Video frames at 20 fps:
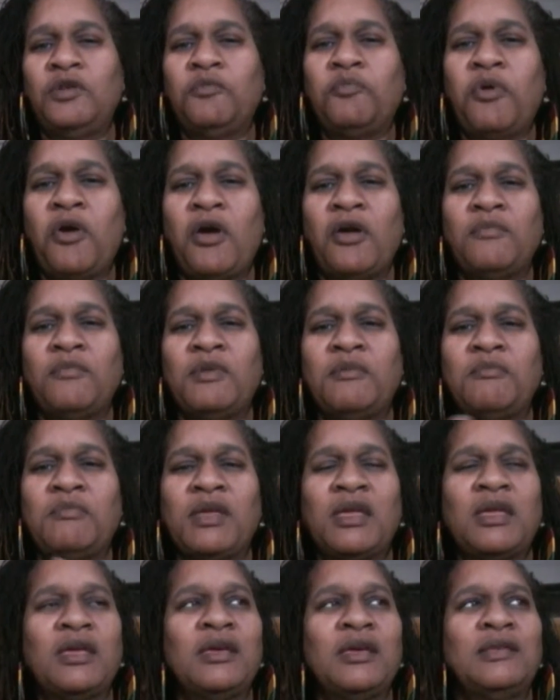department
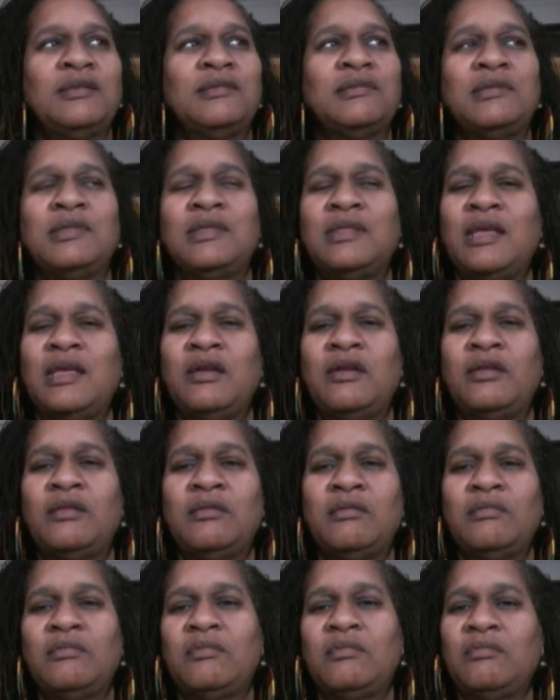because that
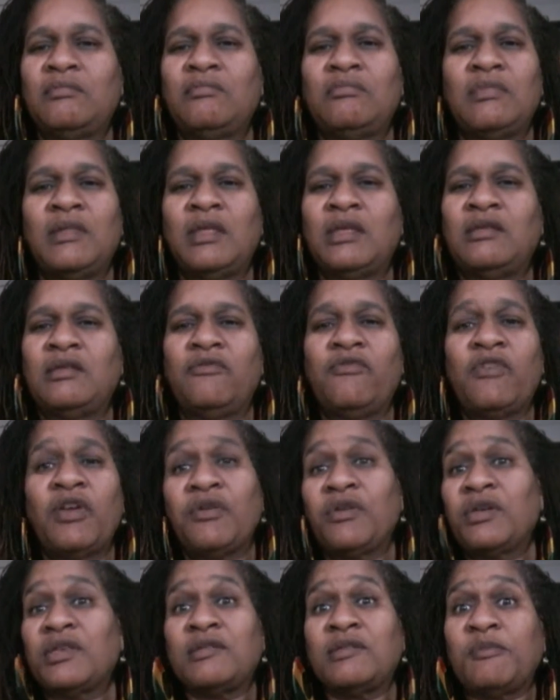is
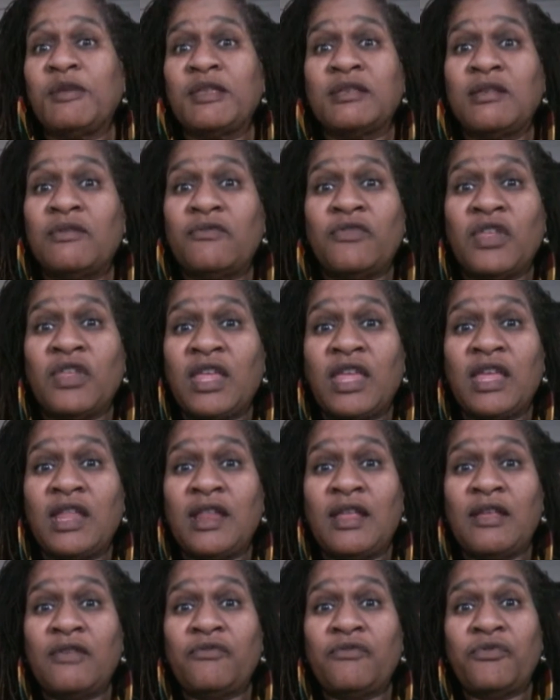very expensive to get
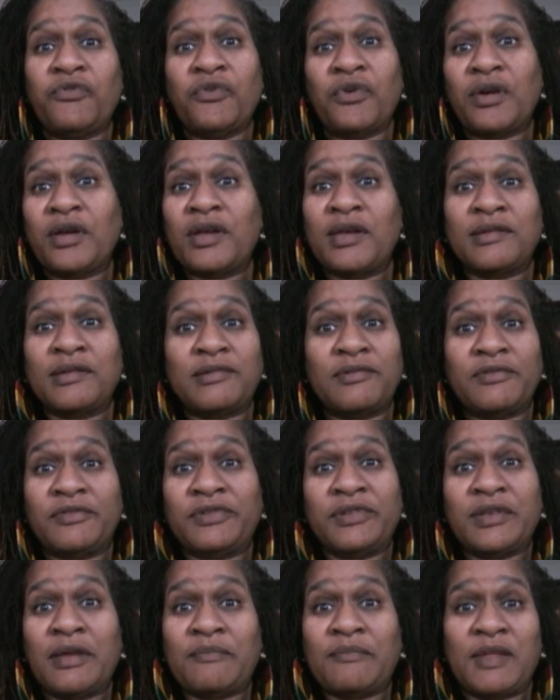in for us or
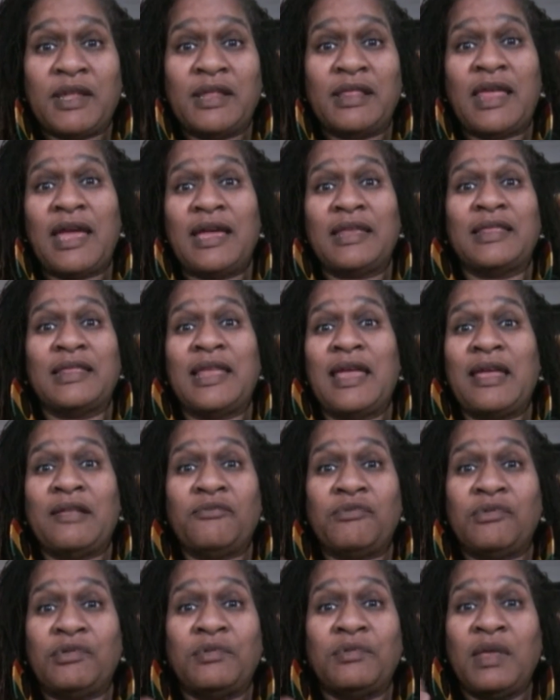something like
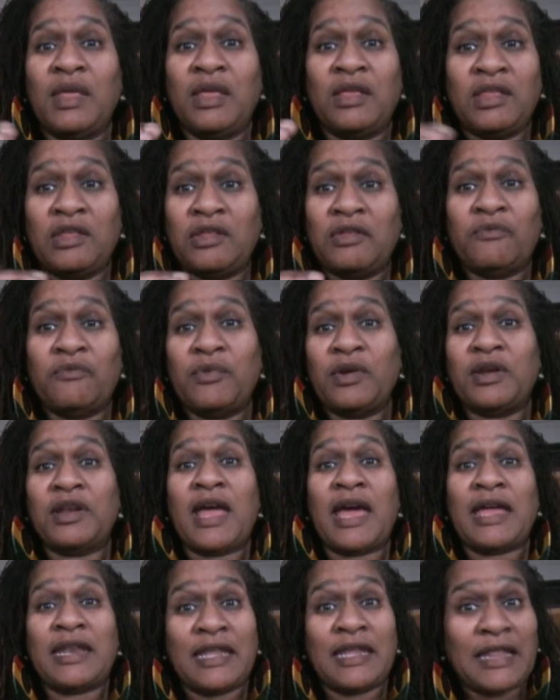that. We're
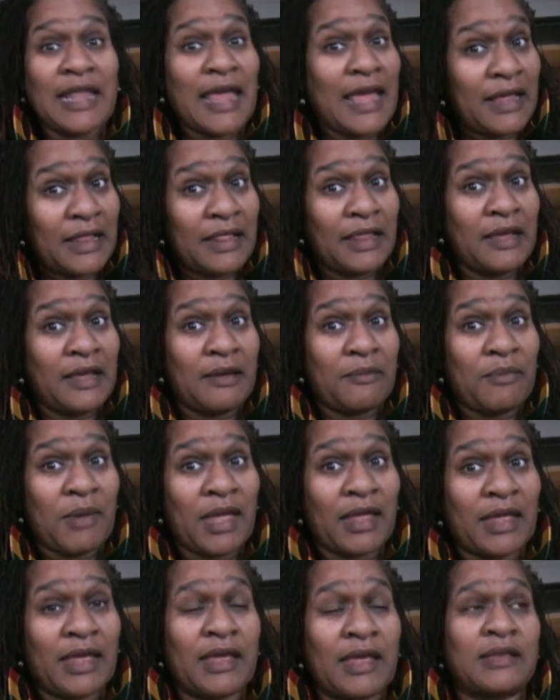not in that club,
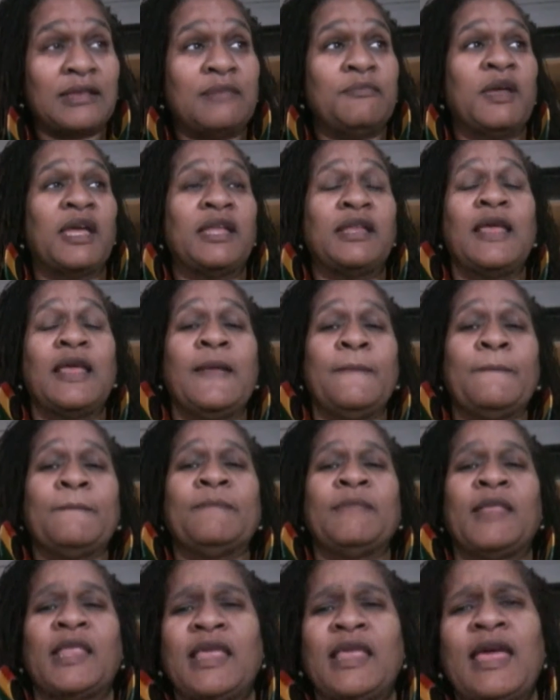I guess. But
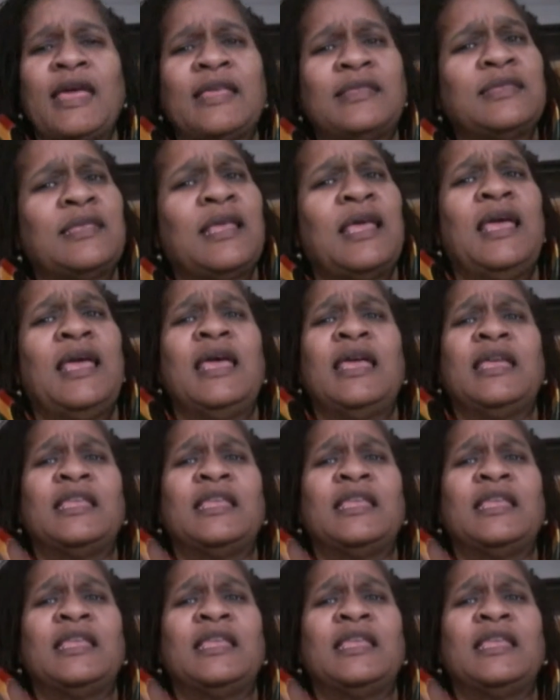yes,